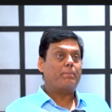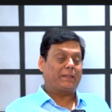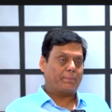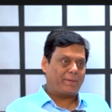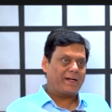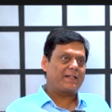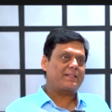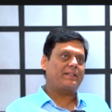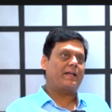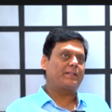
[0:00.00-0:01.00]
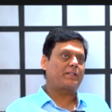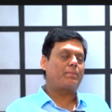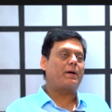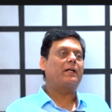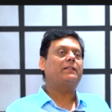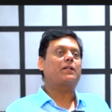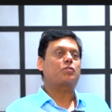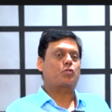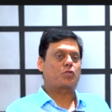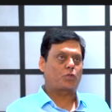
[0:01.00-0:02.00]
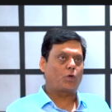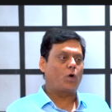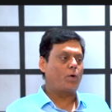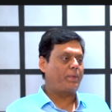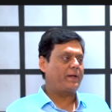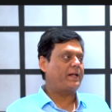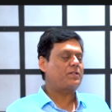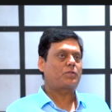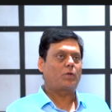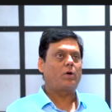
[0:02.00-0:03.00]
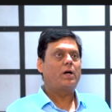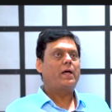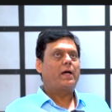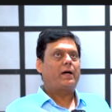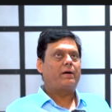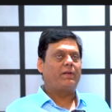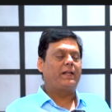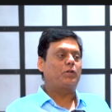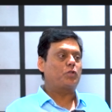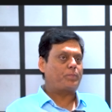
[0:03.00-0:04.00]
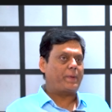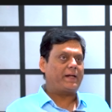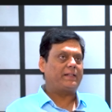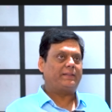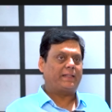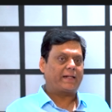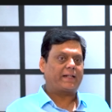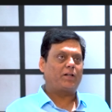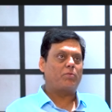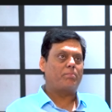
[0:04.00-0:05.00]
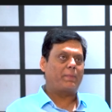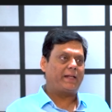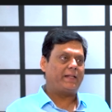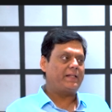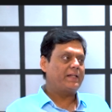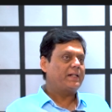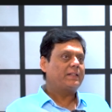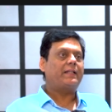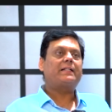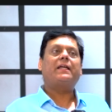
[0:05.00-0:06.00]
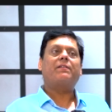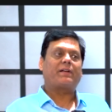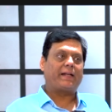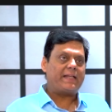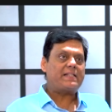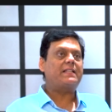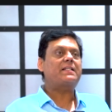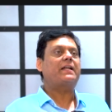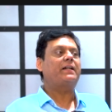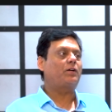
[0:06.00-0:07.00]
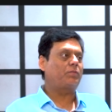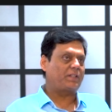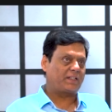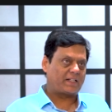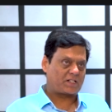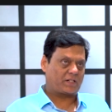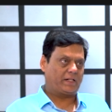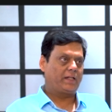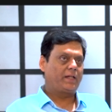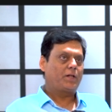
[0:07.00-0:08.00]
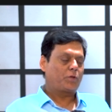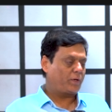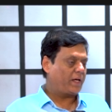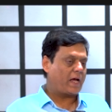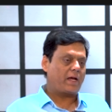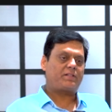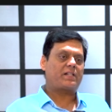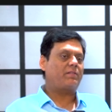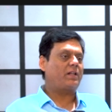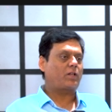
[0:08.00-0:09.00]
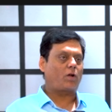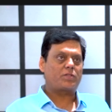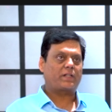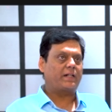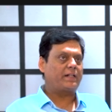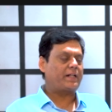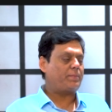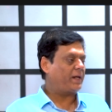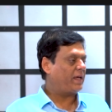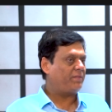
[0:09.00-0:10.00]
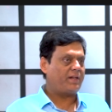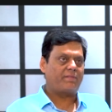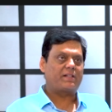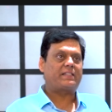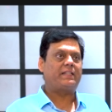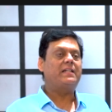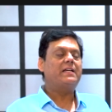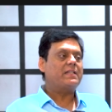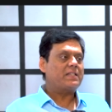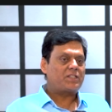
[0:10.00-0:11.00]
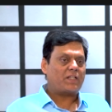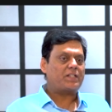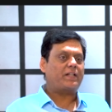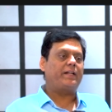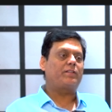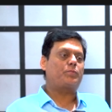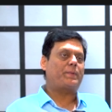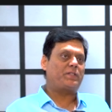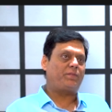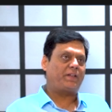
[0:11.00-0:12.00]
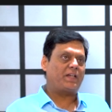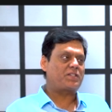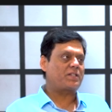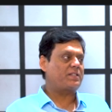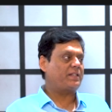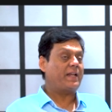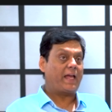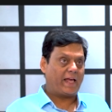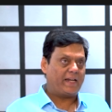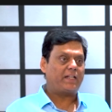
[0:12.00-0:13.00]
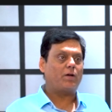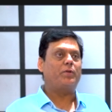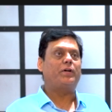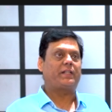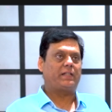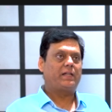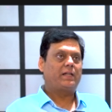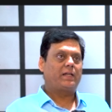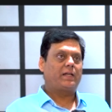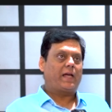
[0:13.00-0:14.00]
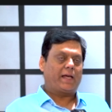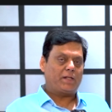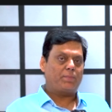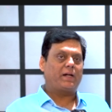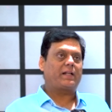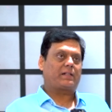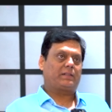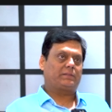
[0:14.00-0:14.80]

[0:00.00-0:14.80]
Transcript: but the builders in Hyderabad are so open and so uh, willing to spend that kind of money that they have raised the standard of this industry. Today I have traveled across the country, but I have never seen such kind of specifications in any community, any builder